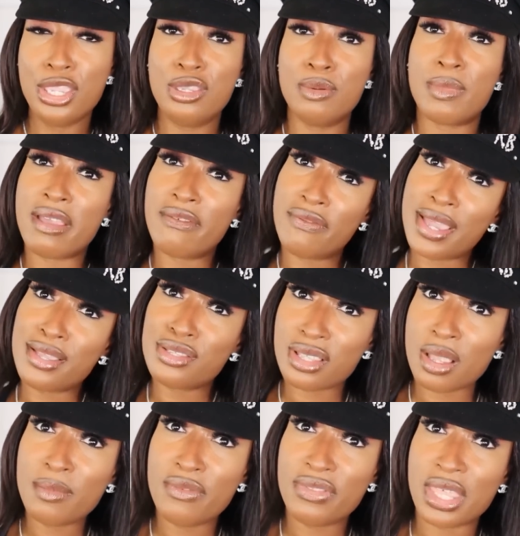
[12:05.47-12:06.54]
You might find
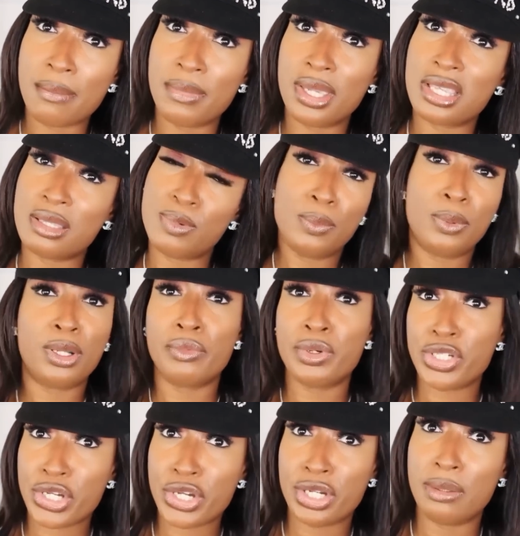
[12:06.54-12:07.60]
some of them because people are
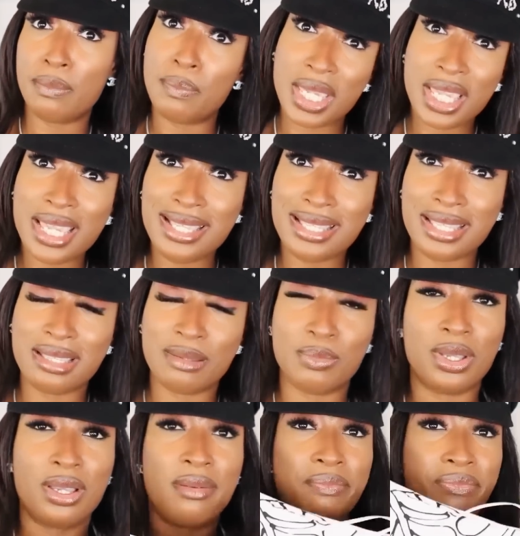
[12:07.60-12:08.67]
returning pieces,
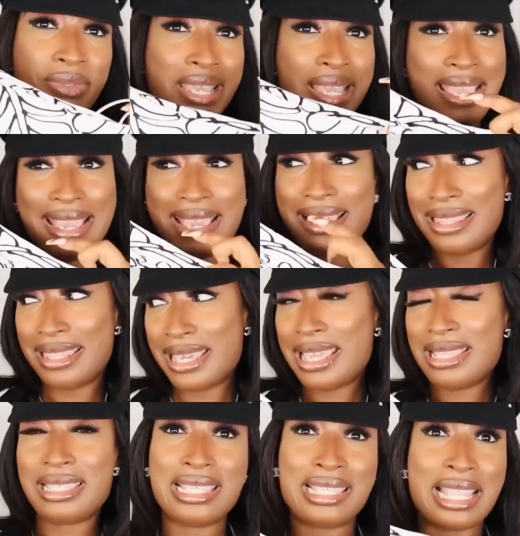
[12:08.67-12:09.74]
but
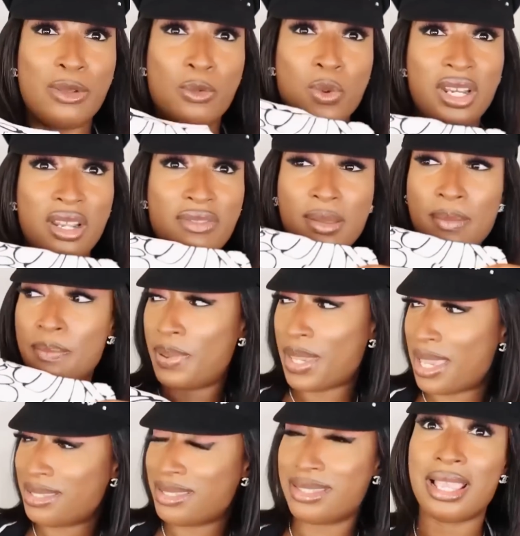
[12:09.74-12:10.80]
this is like one of the
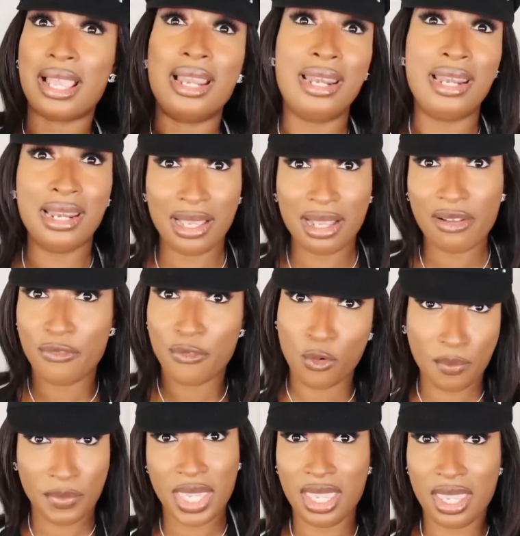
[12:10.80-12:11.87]
best look
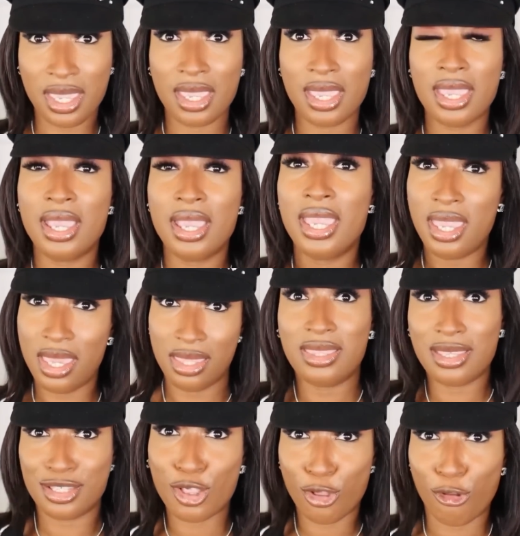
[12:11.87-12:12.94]
for me in
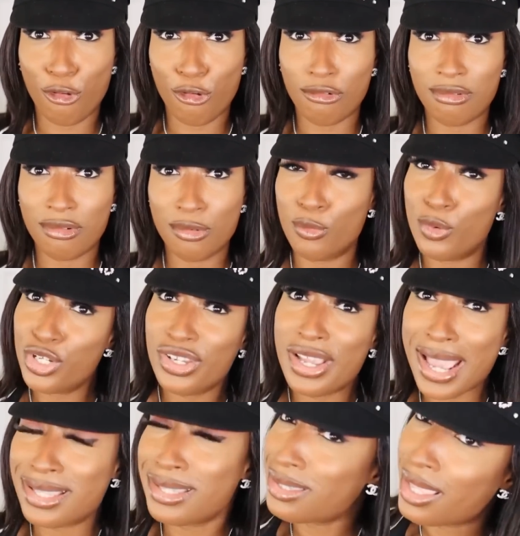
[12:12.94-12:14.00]
this haul. What you
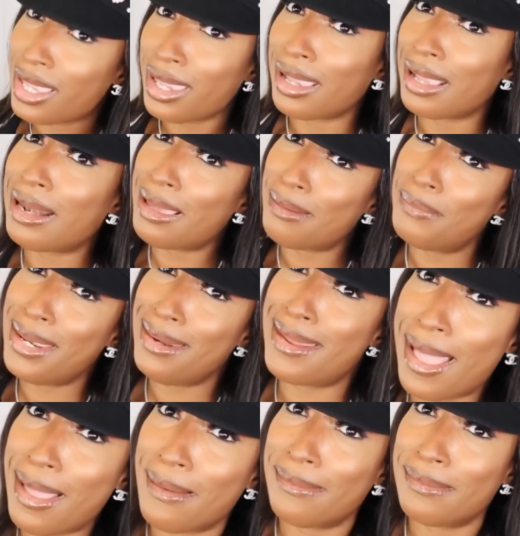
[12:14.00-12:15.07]
guys think? Let me
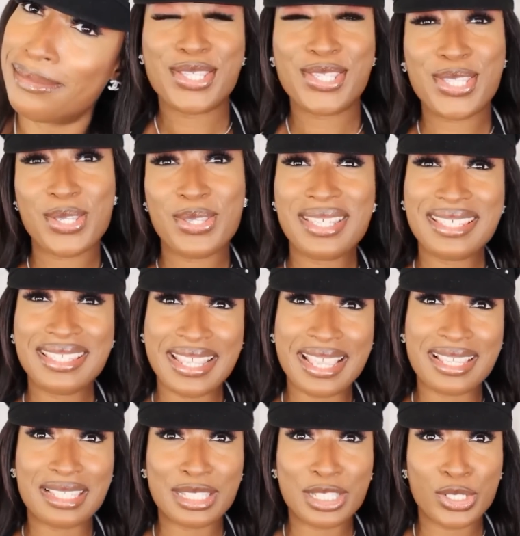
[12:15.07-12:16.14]
know. So this
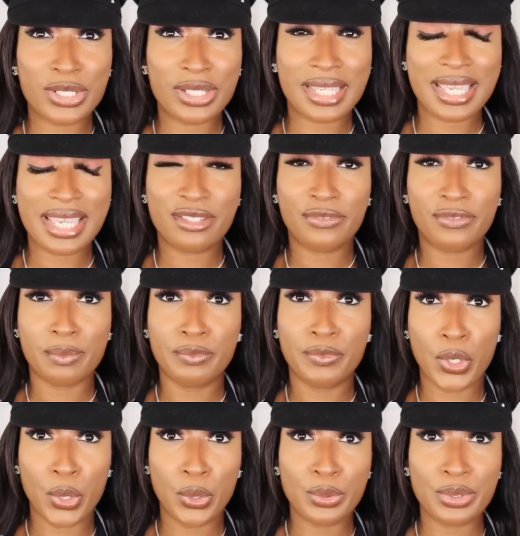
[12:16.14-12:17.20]
next look is from
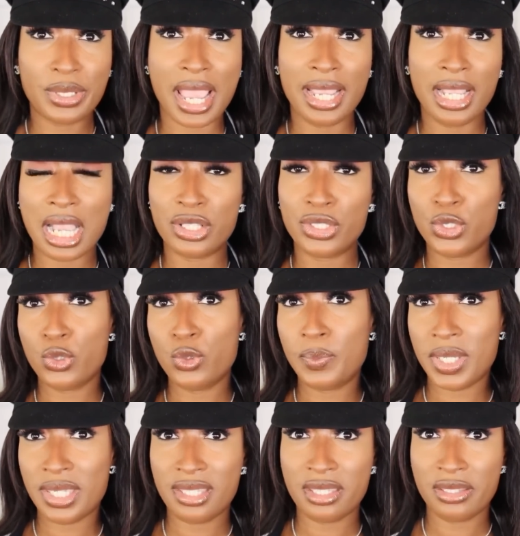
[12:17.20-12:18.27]
Rhode. I got two
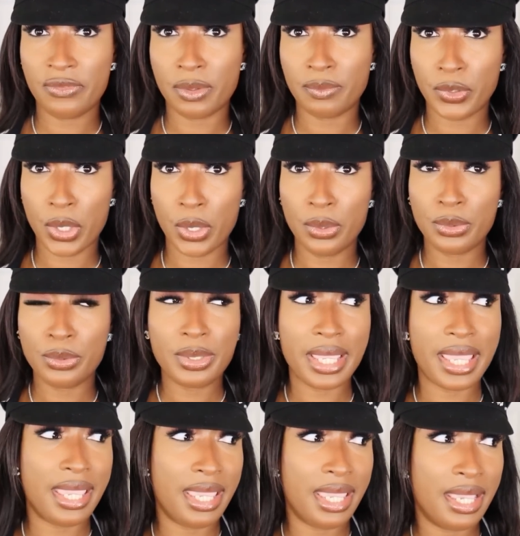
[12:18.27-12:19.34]
pieces from Rhode
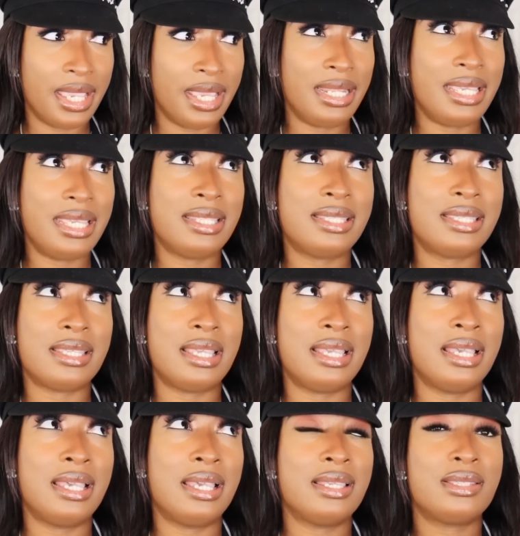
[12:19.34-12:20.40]
and it's
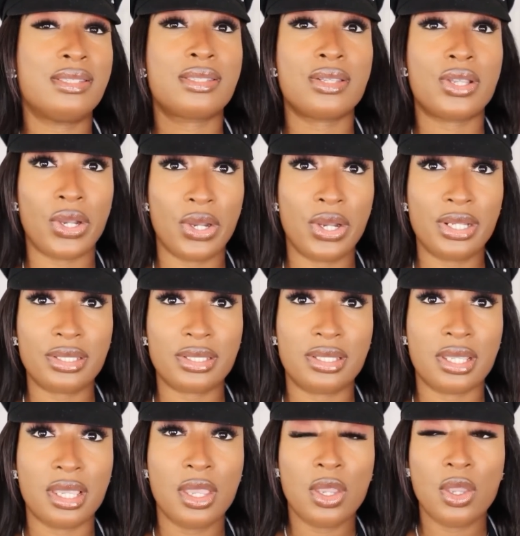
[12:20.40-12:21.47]
a
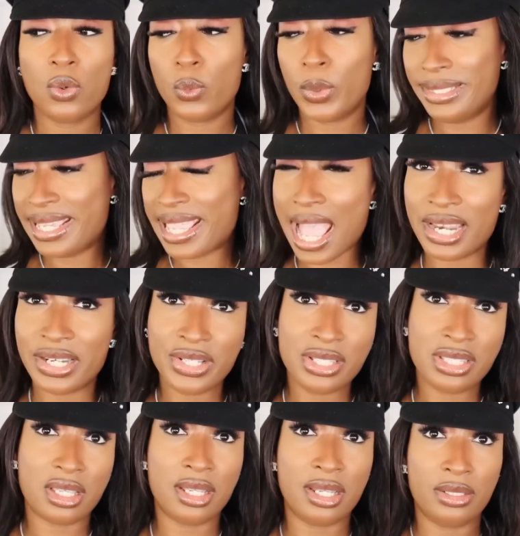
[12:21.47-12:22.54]
skirt with
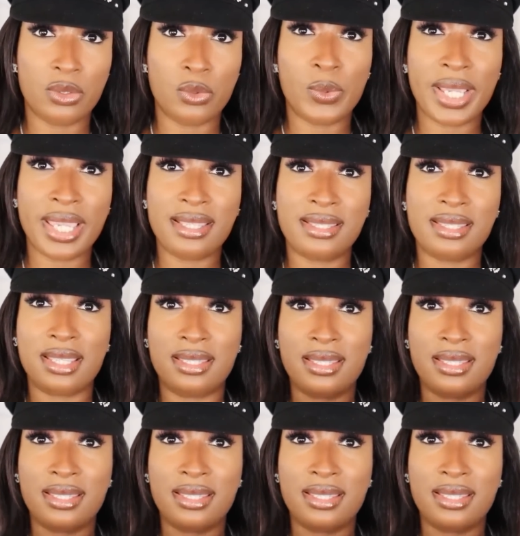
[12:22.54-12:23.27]
gathers in the waist.